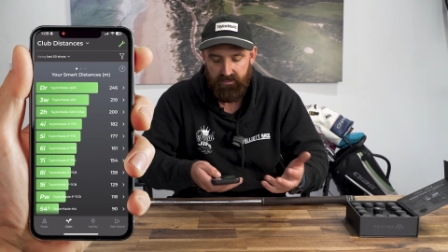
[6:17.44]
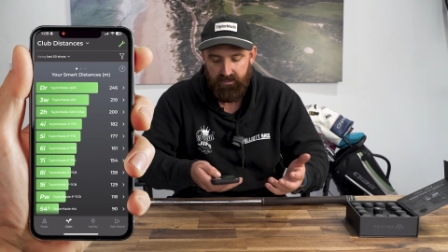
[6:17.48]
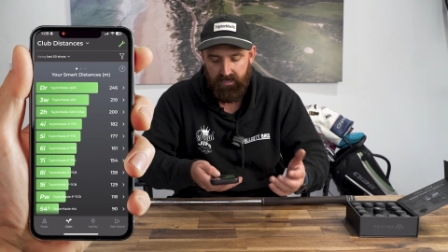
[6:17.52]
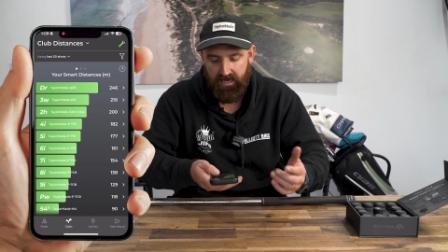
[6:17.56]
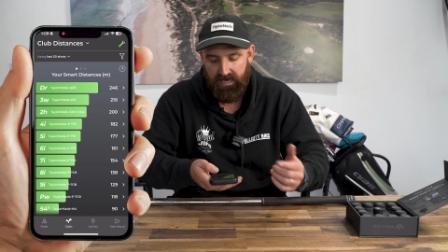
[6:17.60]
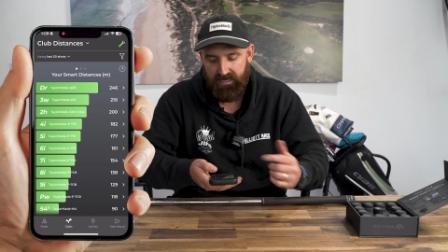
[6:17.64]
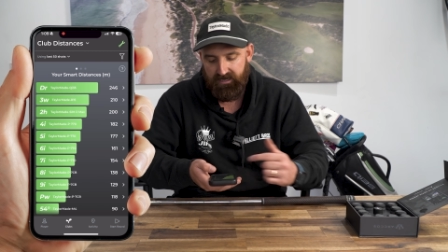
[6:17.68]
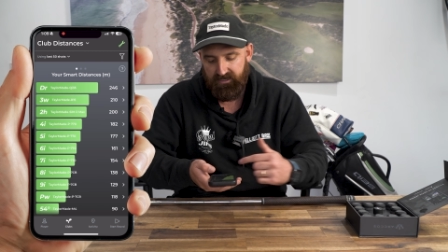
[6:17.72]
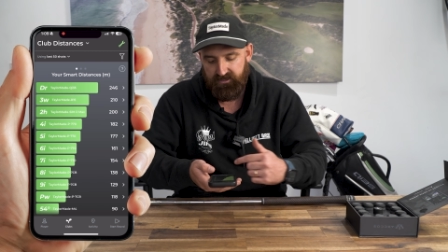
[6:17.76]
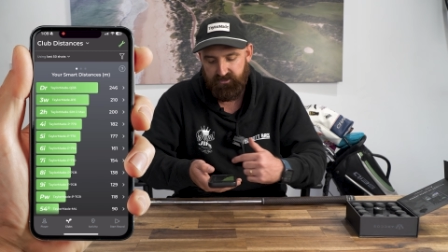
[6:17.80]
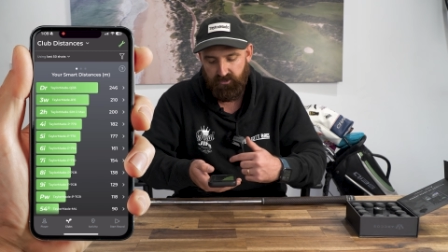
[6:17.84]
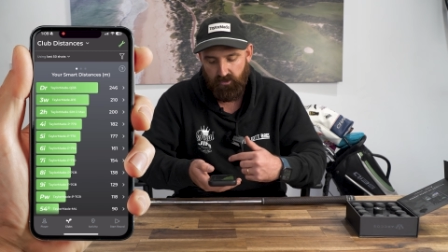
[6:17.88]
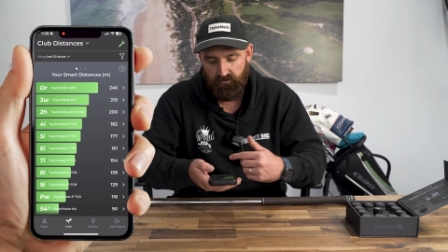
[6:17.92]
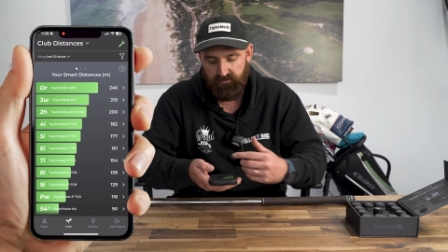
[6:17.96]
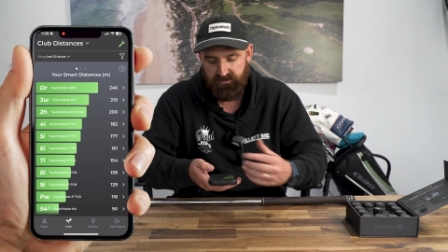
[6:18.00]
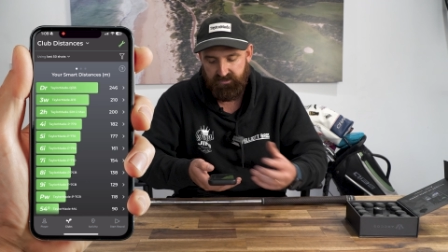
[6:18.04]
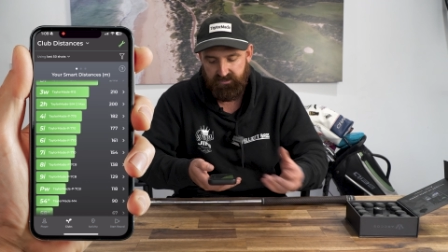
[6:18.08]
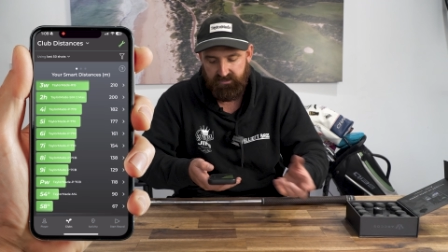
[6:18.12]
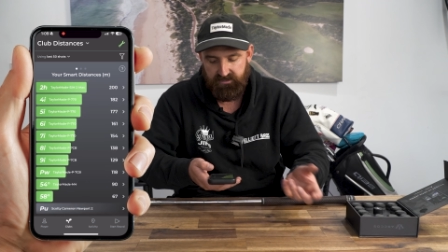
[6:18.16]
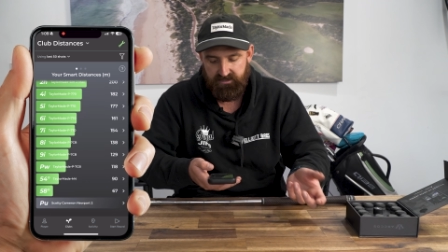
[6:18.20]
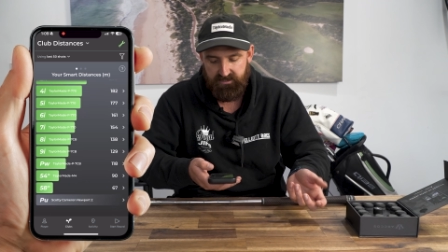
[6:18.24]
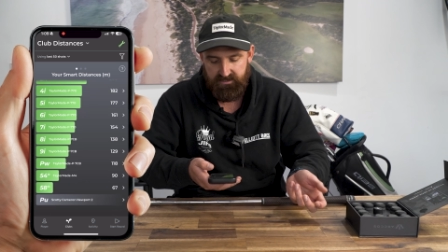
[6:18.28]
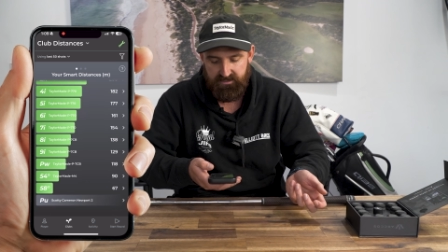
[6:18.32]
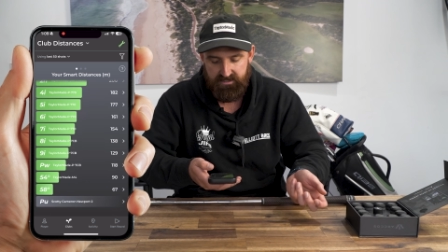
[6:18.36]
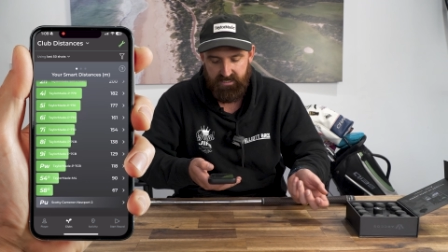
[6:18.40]
and it's
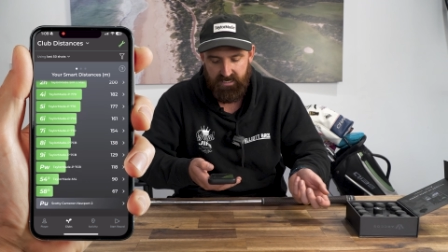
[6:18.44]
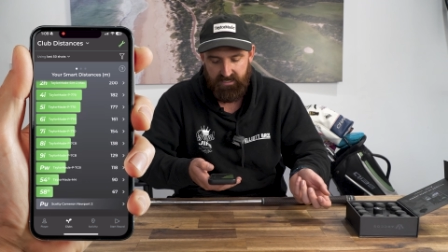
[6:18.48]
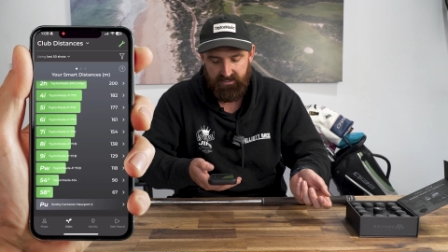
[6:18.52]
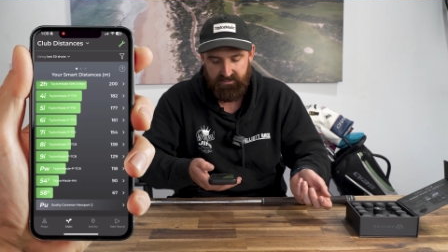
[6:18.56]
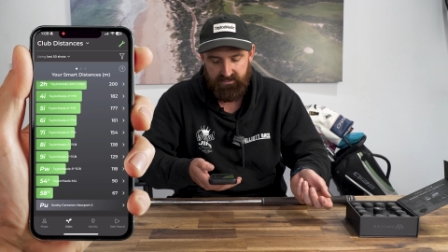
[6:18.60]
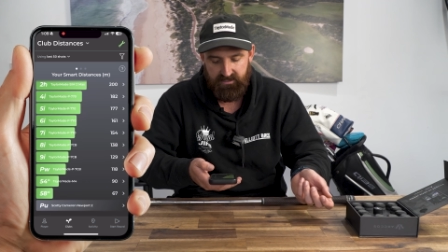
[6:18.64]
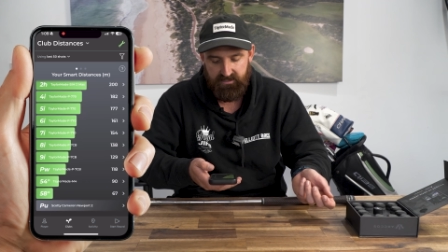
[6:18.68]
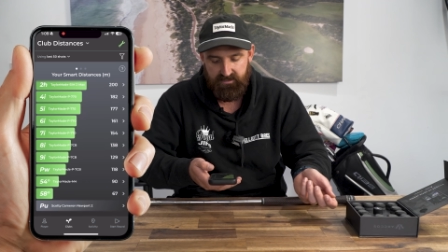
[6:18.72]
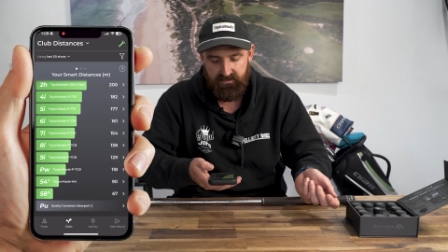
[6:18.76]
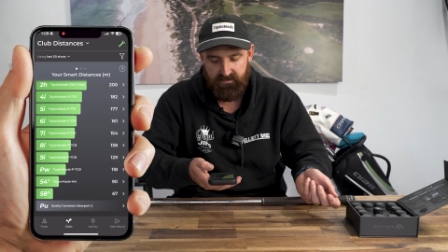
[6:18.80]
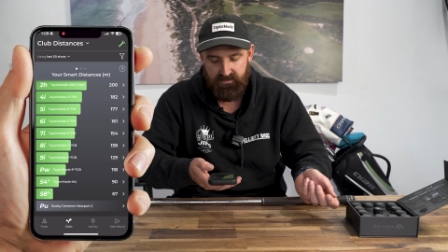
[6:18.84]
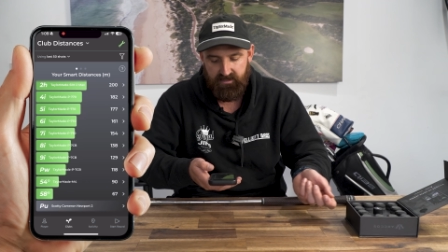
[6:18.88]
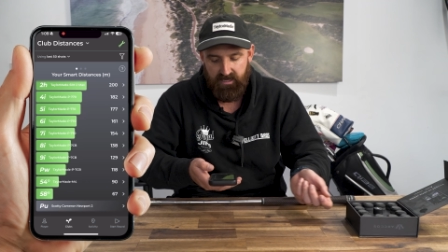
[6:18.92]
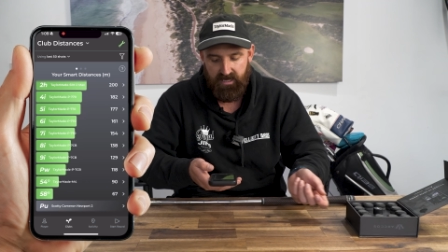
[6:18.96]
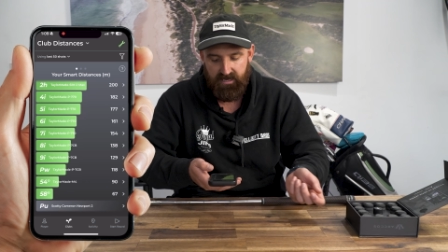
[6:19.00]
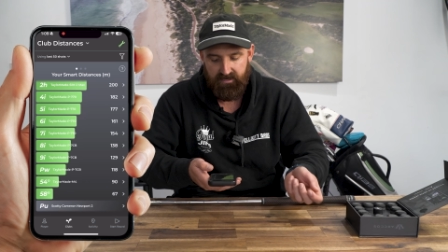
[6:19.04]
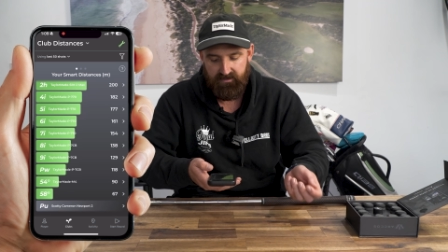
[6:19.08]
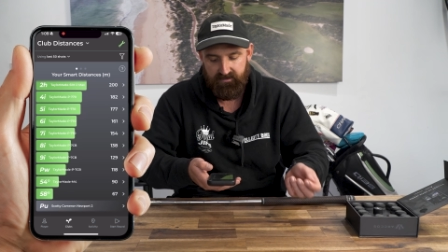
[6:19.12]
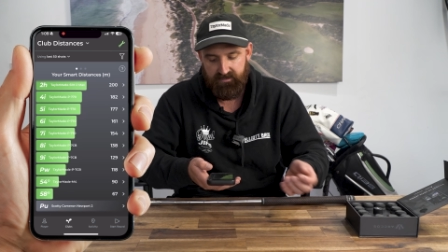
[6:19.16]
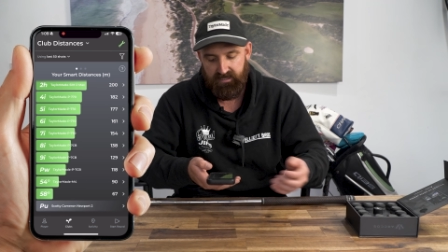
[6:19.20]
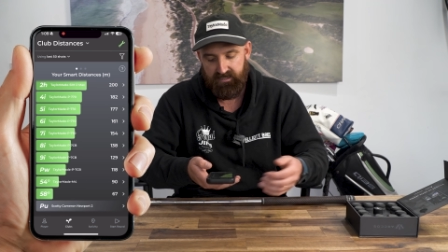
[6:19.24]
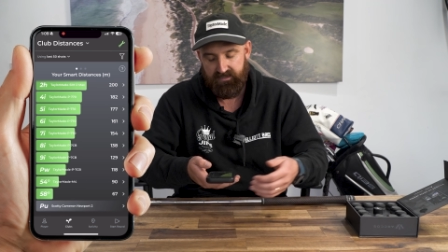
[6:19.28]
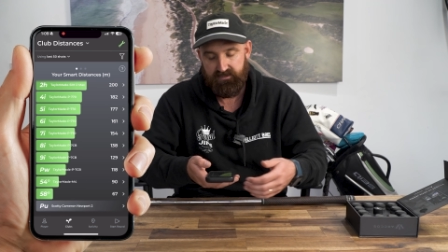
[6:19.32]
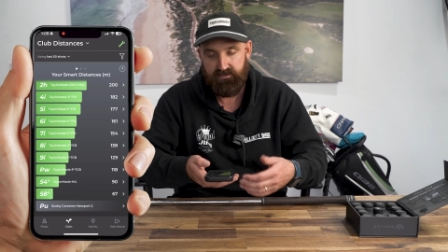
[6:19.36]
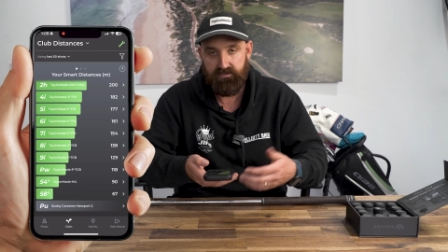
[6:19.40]
obviously detected
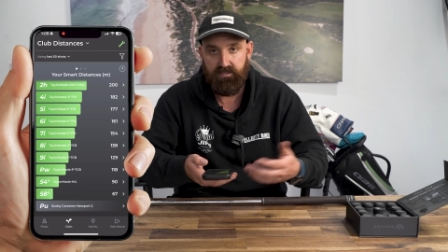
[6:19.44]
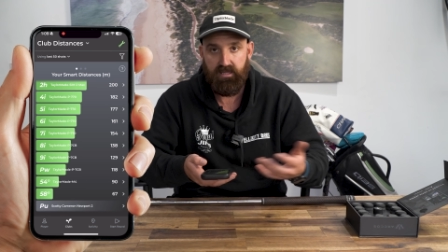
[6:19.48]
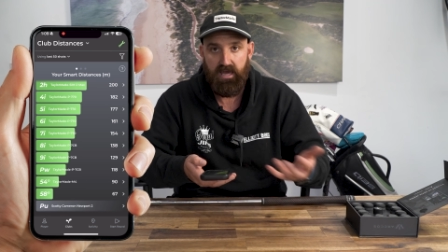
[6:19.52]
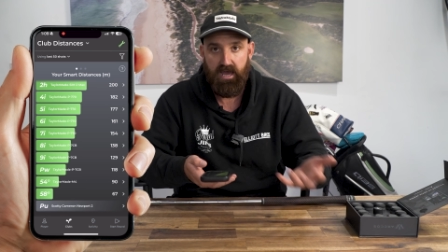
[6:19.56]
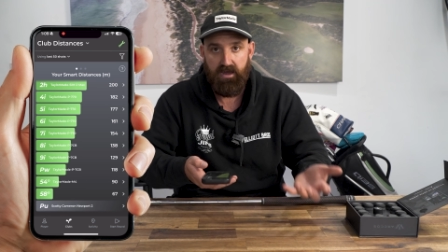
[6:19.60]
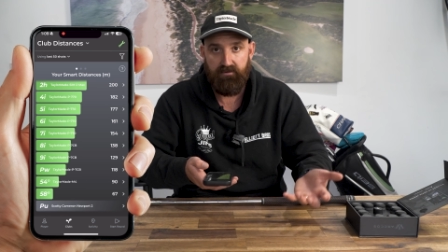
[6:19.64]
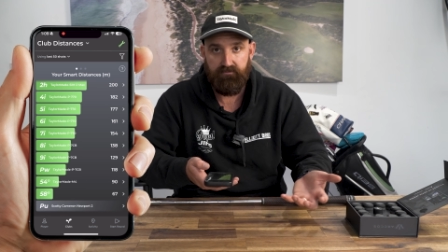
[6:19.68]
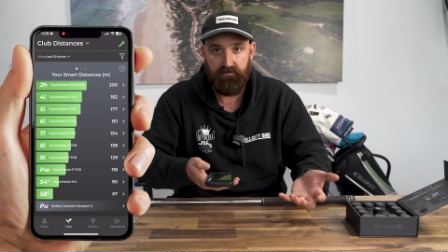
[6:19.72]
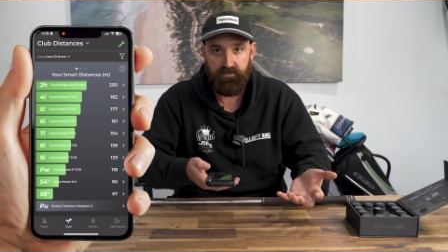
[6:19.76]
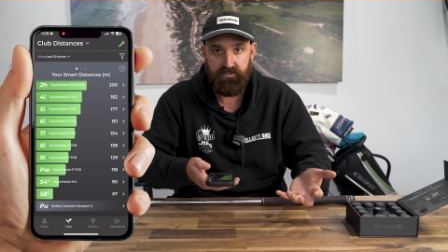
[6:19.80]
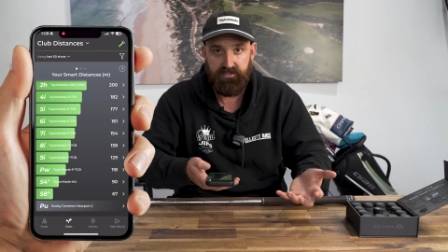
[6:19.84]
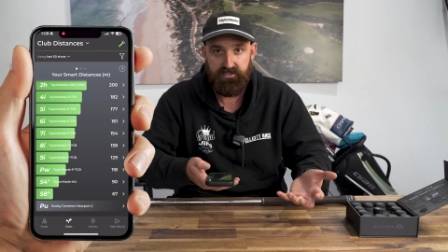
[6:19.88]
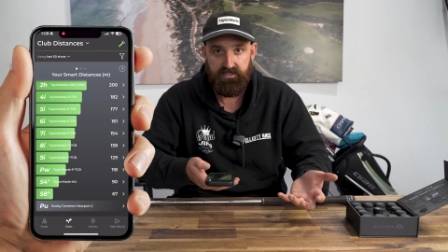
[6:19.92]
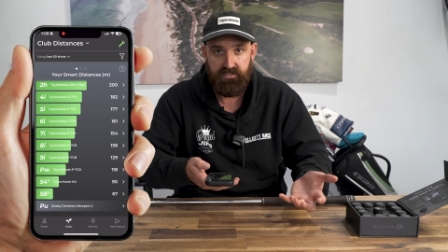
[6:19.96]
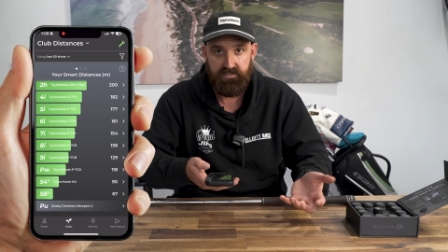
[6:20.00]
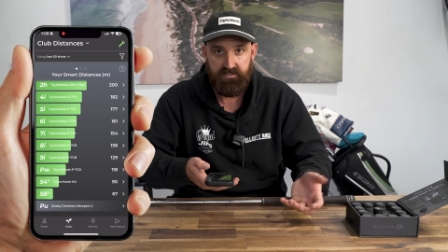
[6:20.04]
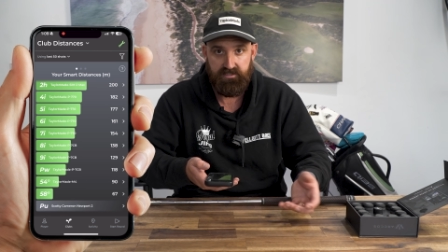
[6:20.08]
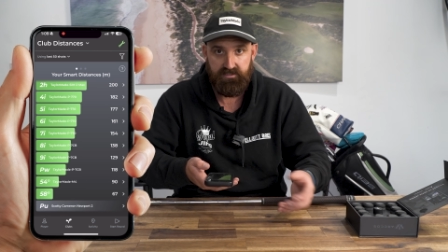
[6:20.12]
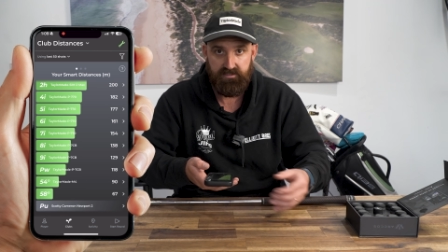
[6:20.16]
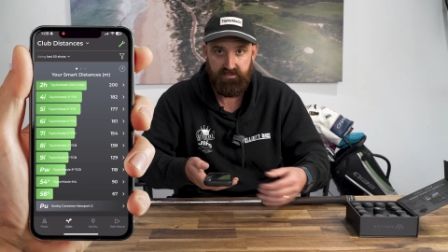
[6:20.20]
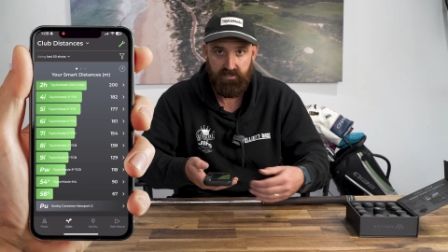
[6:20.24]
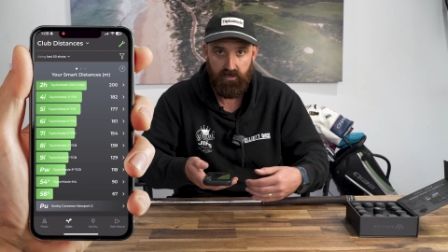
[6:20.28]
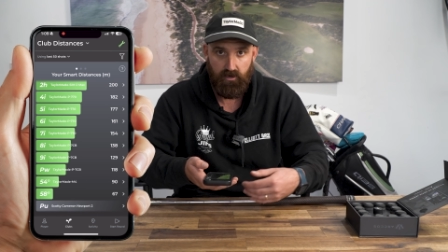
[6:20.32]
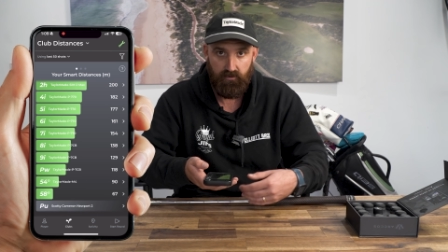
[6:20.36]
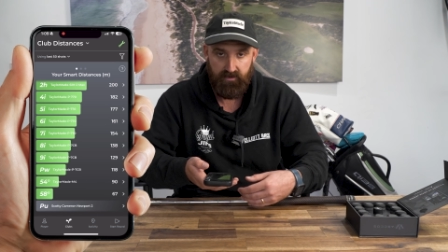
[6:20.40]
that that's the average
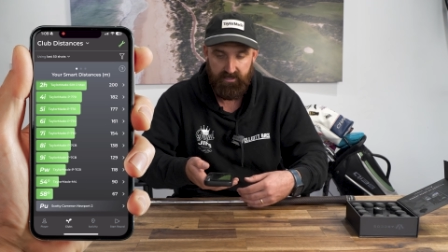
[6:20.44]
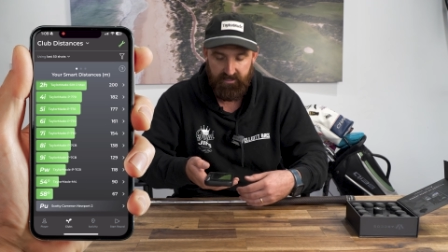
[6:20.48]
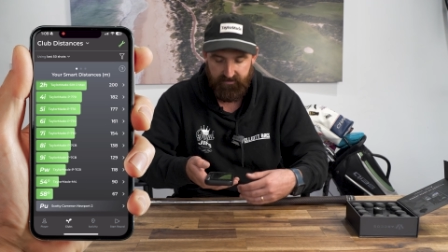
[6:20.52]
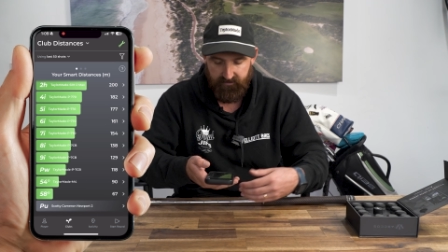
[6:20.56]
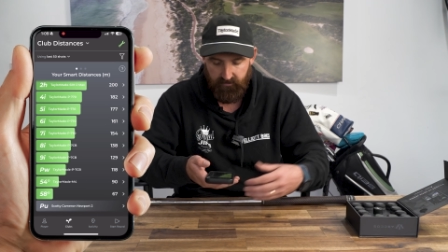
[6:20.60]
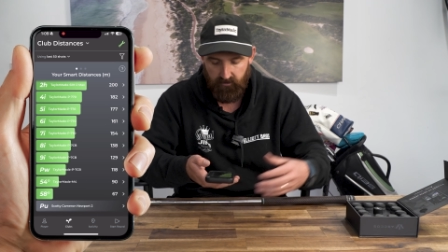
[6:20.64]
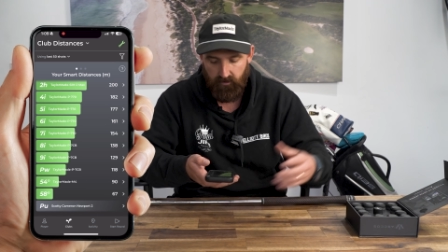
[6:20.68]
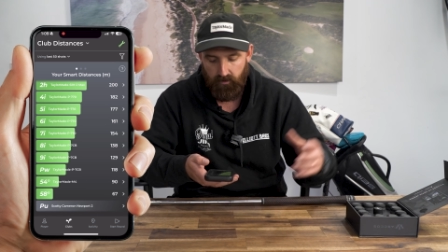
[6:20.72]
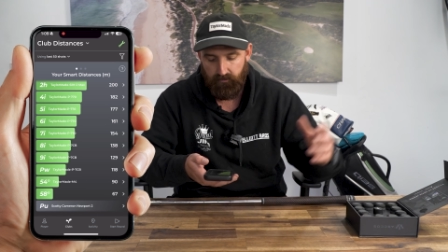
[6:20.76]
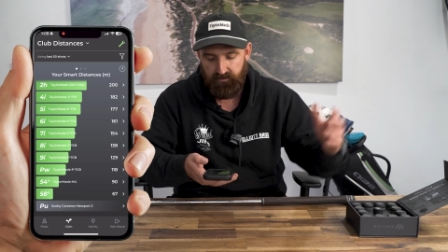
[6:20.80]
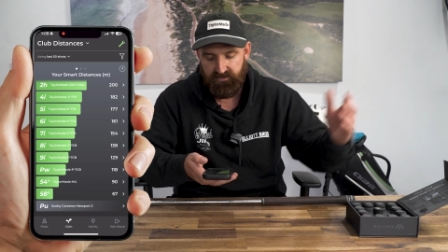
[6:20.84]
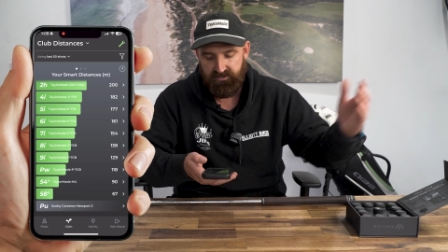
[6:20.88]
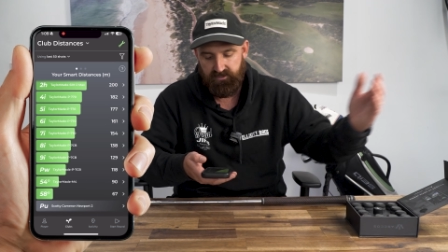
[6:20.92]
distance that I would hit the lobby.